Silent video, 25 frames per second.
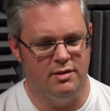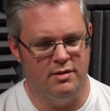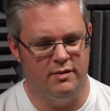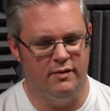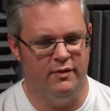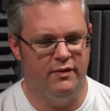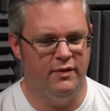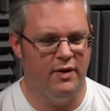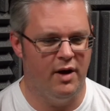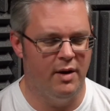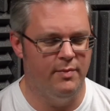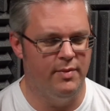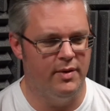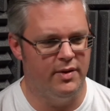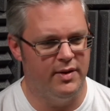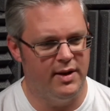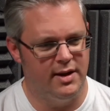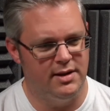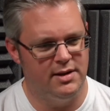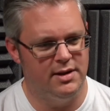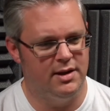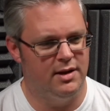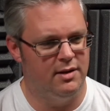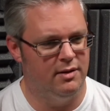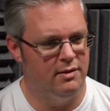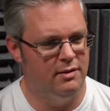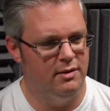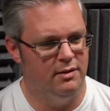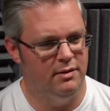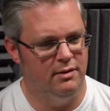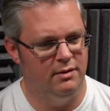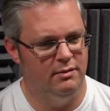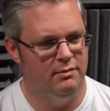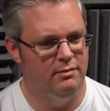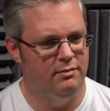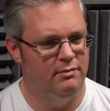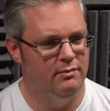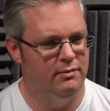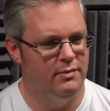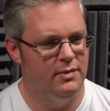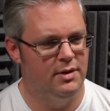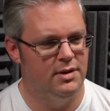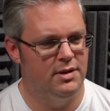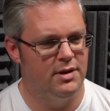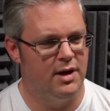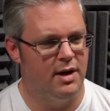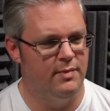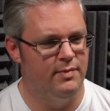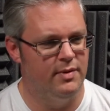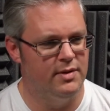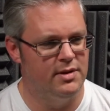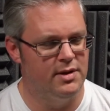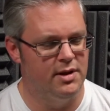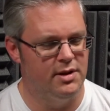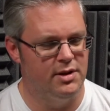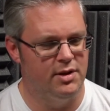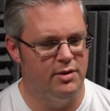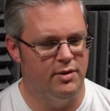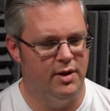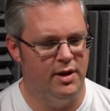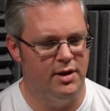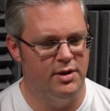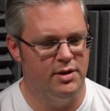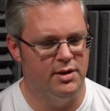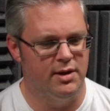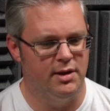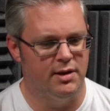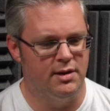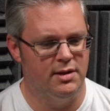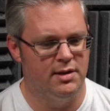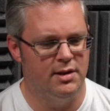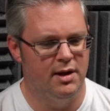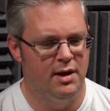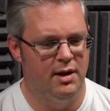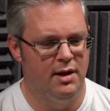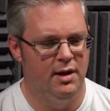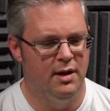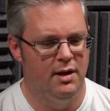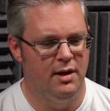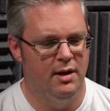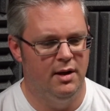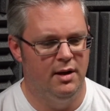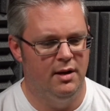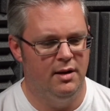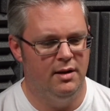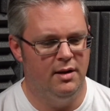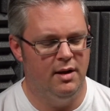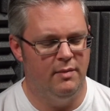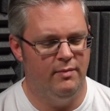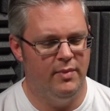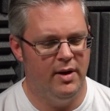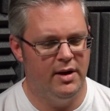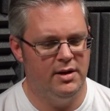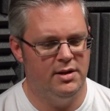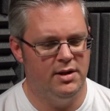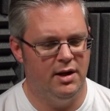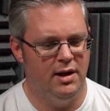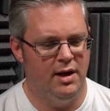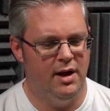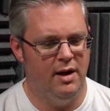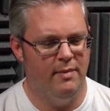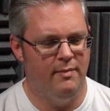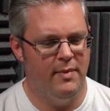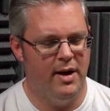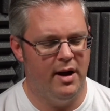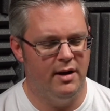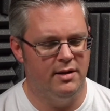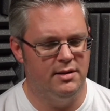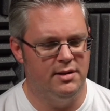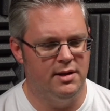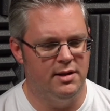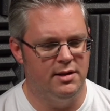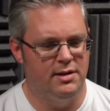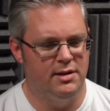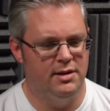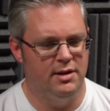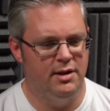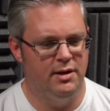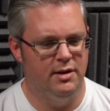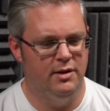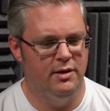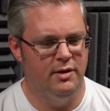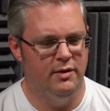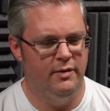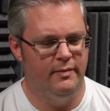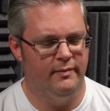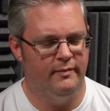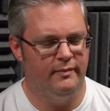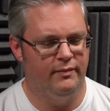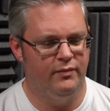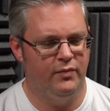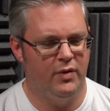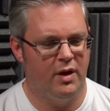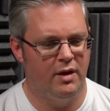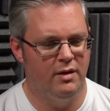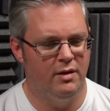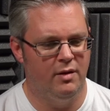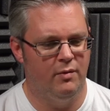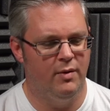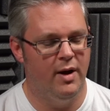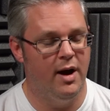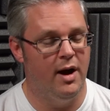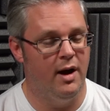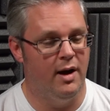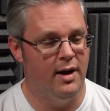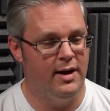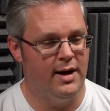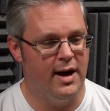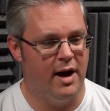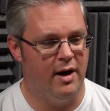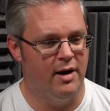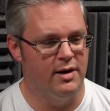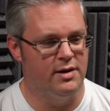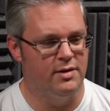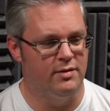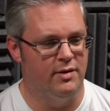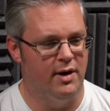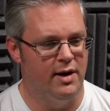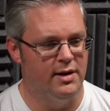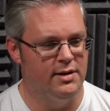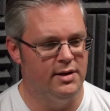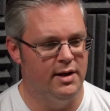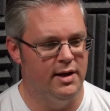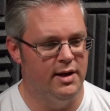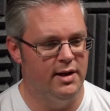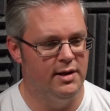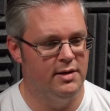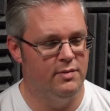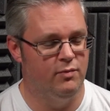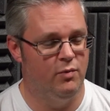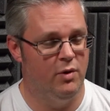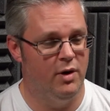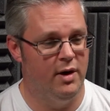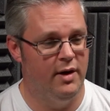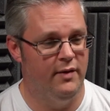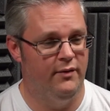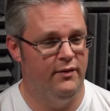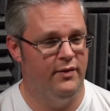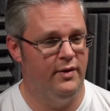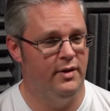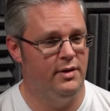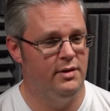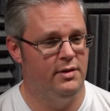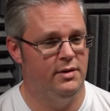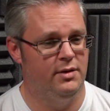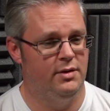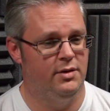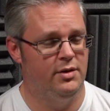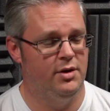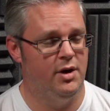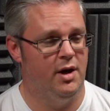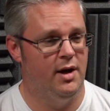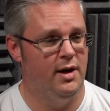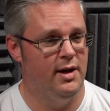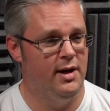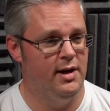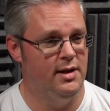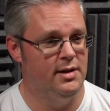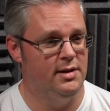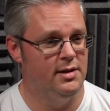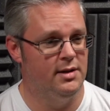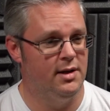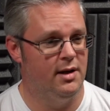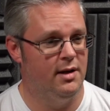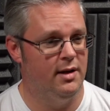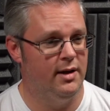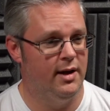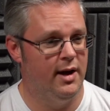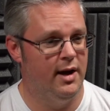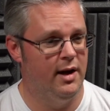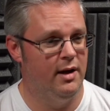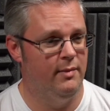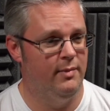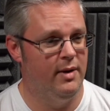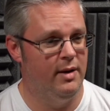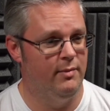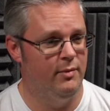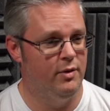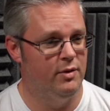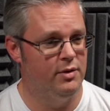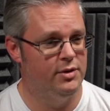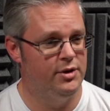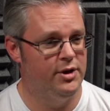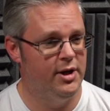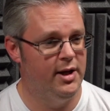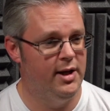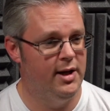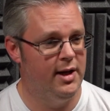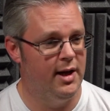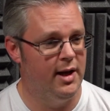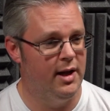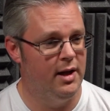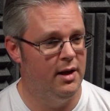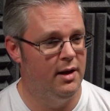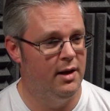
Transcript: of hypothetical type of situations that basically amounted to, the way I characterised it is, what if the Chinese start getting a bit more cheeky?